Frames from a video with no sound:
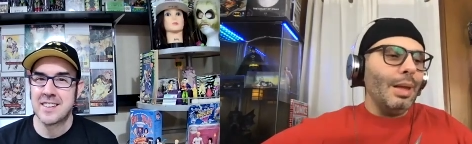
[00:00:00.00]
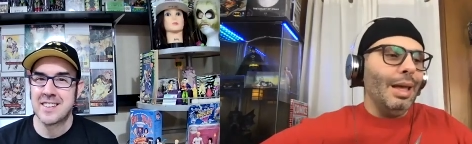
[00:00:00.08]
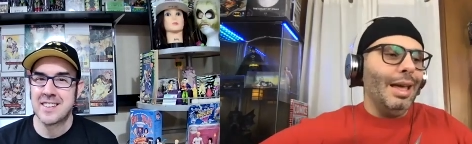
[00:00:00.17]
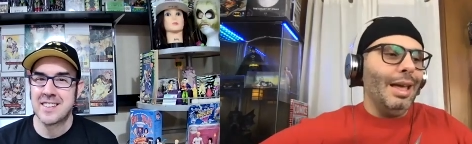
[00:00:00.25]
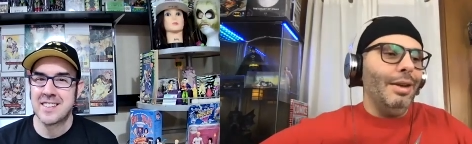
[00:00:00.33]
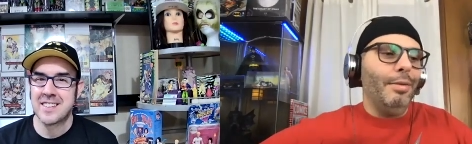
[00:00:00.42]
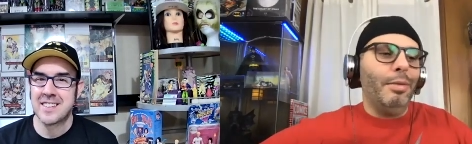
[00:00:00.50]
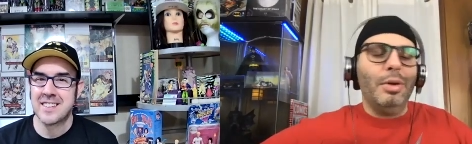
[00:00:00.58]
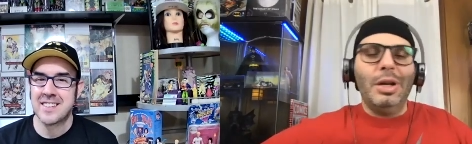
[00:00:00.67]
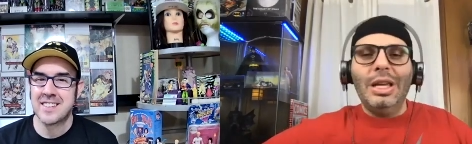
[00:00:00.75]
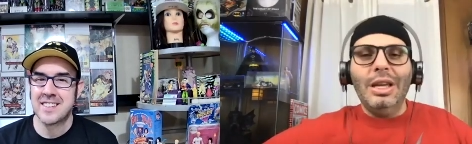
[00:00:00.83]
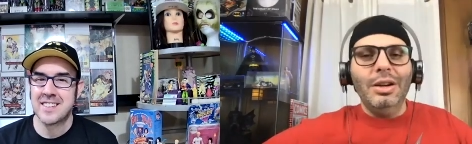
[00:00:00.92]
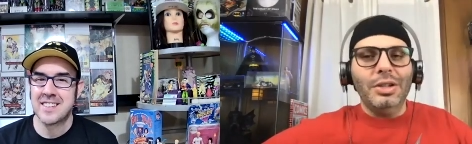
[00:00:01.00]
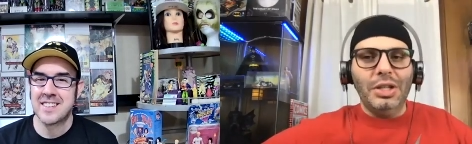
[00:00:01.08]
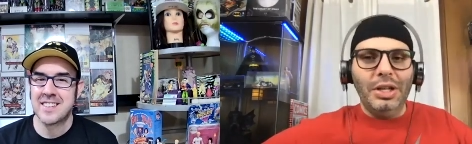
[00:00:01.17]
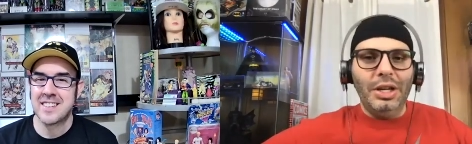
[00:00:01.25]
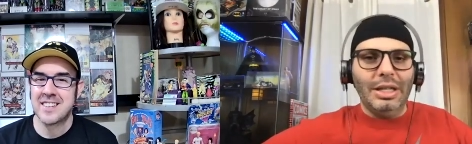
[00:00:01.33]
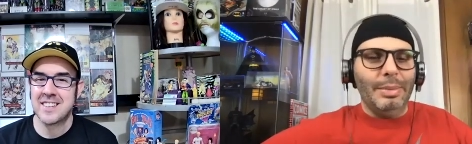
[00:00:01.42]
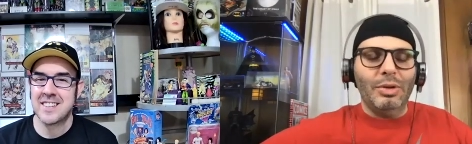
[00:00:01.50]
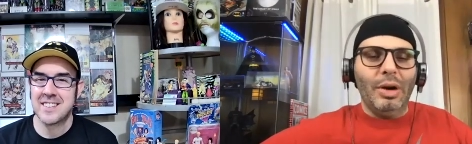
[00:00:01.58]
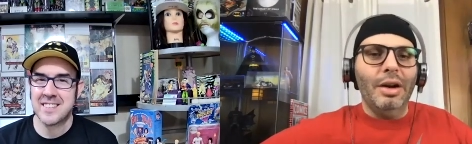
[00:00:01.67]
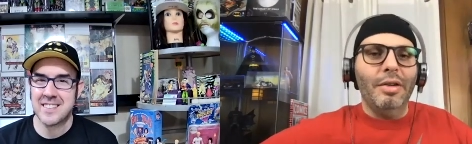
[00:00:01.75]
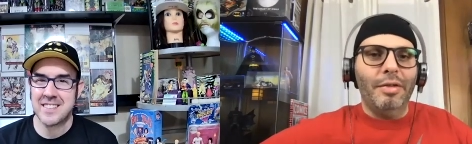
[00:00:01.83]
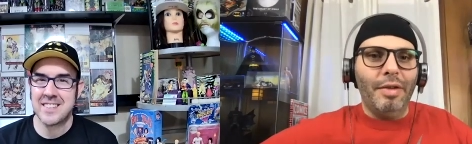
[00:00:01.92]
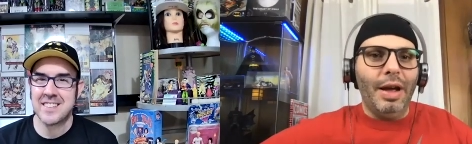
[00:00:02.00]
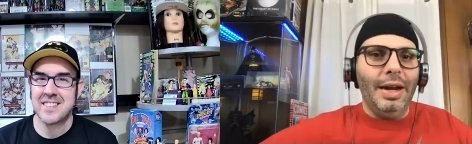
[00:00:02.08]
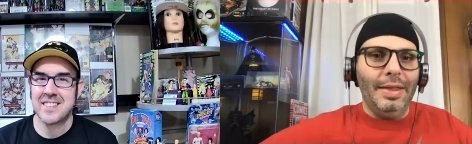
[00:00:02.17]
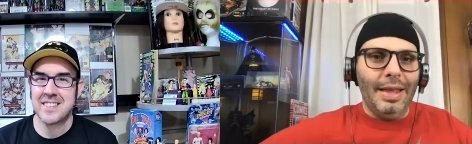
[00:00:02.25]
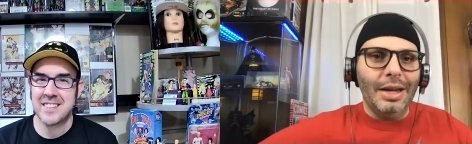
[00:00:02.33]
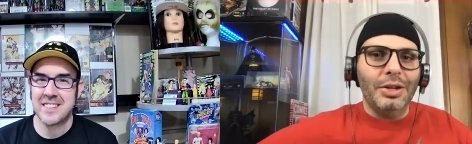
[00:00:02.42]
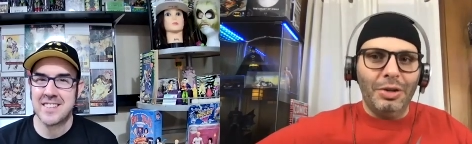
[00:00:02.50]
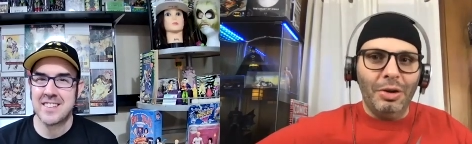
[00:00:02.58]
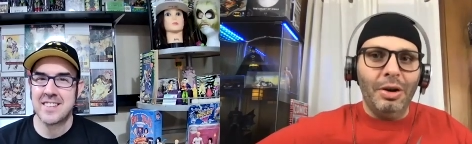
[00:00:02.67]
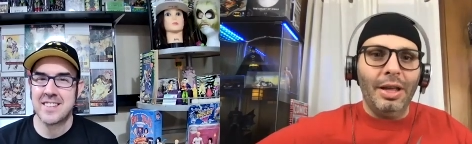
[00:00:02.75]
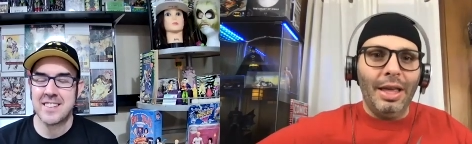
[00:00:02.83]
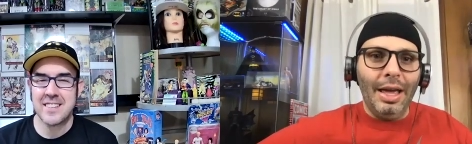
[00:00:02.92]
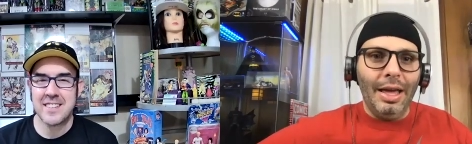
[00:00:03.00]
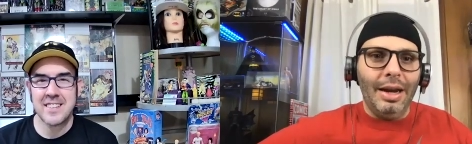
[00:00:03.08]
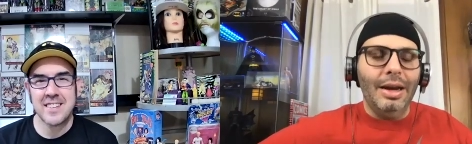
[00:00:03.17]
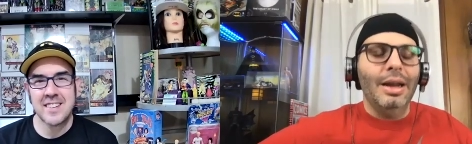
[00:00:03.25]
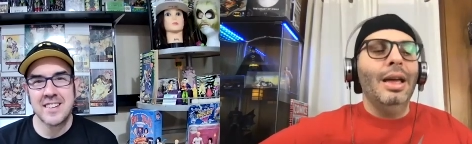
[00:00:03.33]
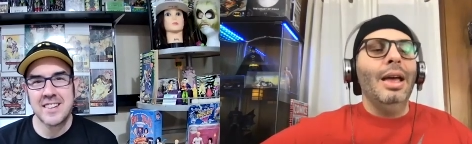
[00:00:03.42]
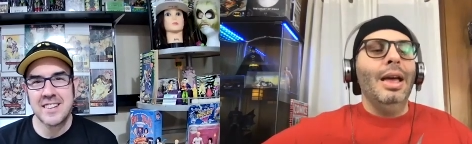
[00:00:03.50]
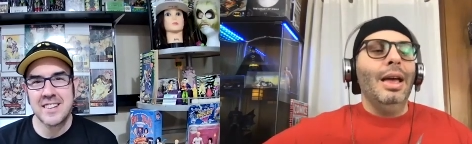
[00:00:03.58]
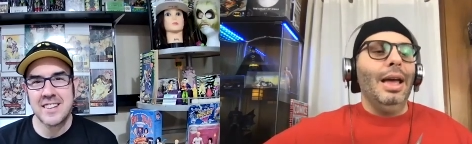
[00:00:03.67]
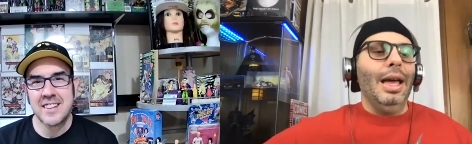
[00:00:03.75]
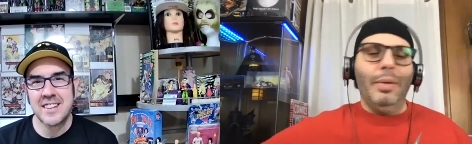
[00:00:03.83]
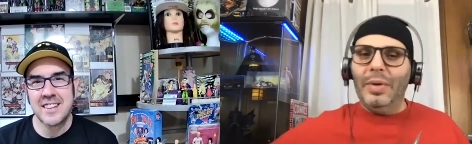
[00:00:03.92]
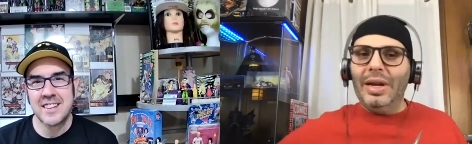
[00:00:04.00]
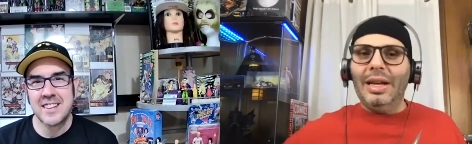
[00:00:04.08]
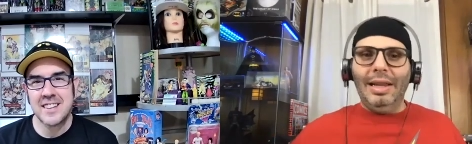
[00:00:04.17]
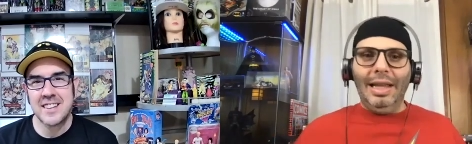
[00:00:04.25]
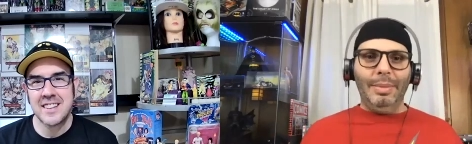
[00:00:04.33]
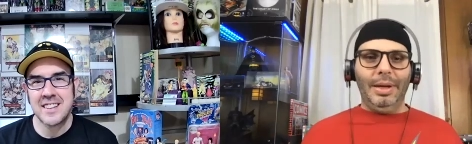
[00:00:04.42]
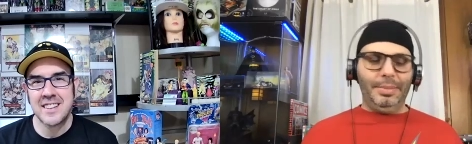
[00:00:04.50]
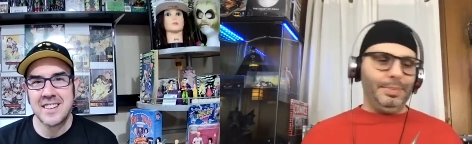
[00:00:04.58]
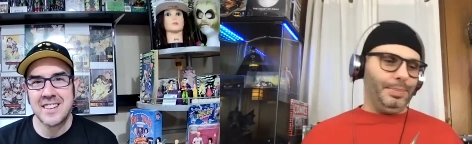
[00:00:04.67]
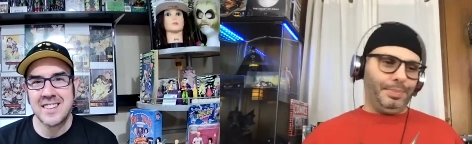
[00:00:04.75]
Speaker 1: And for years and years, I've been trying to find that shirt again and reclaim it.